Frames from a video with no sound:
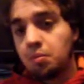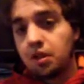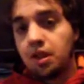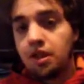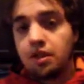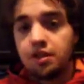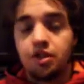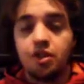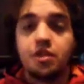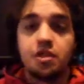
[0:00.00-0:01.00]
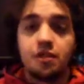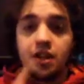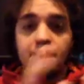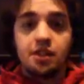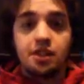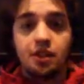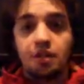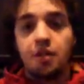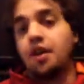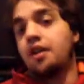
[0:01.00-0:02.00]
what he needs to do and stuff, that he's in the
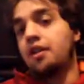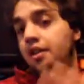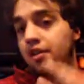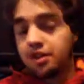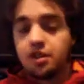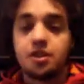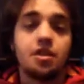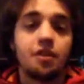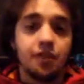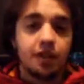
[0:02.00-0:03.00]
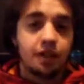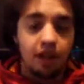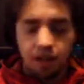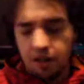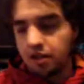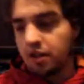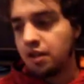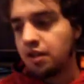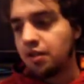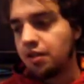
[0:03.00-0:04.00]
gray area and stuff like that. And
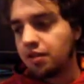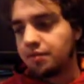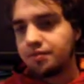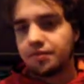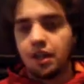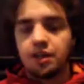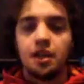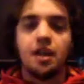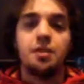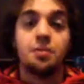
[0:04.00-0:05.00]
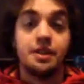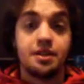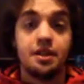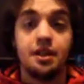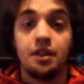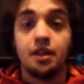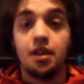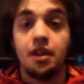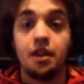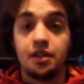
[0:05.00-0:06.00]
then at the end we see
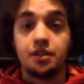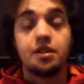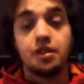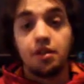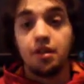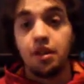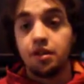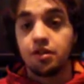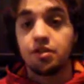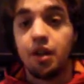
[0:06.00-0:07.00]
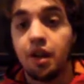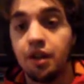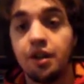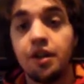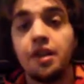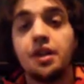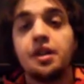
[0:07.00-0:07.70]
at the trailer,